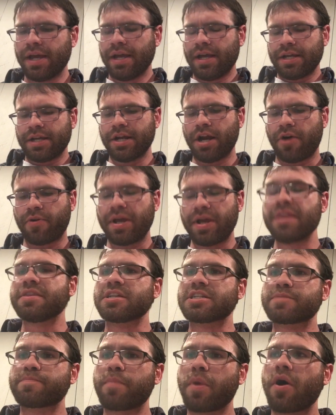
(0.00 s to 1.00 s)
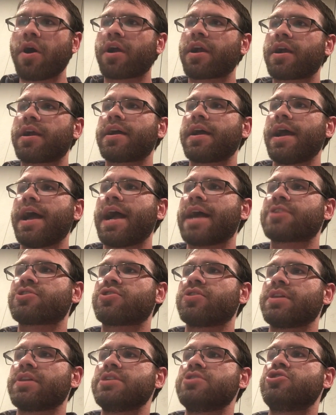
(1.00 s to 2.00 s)
In this book,
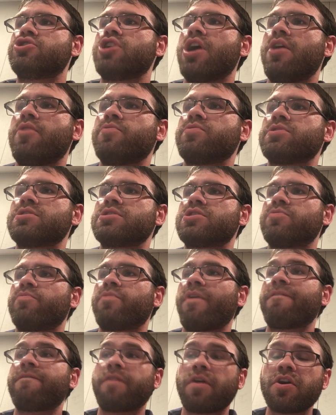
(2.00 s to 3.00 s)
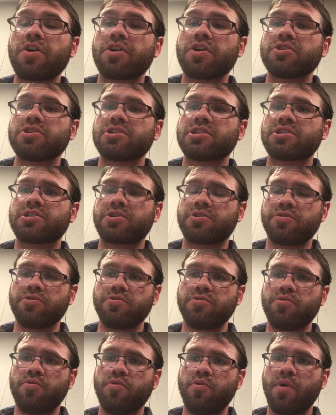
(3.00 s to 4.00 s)
actually, Jones refers
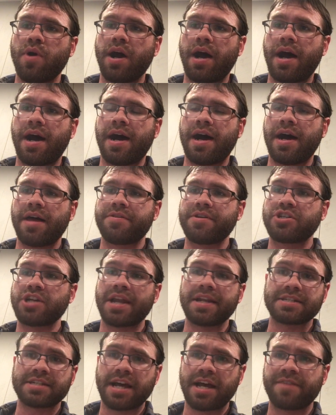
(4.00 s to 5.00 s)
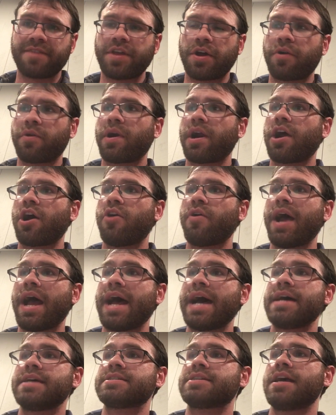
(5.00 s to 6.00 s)
to the genocide of the Herero
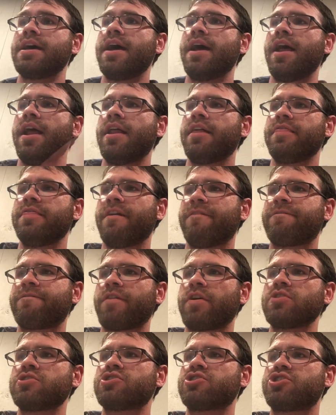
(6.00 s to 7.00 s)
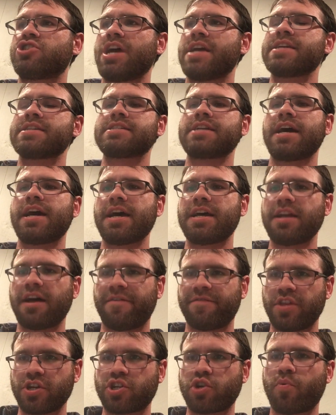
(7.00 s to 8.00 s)
as the first genocide
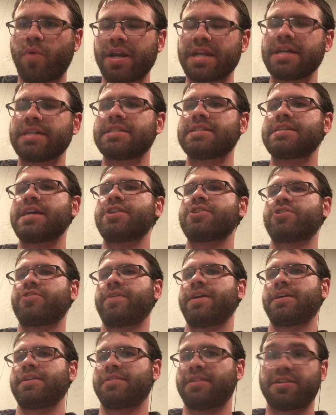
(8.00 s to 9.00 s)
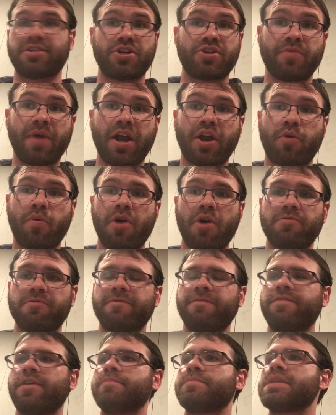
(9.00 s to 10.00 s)
of the 20th century. That's a direct quote
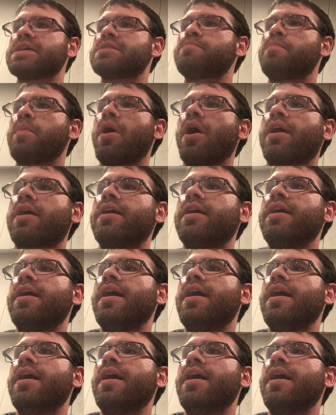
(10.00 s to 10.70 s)
from this book.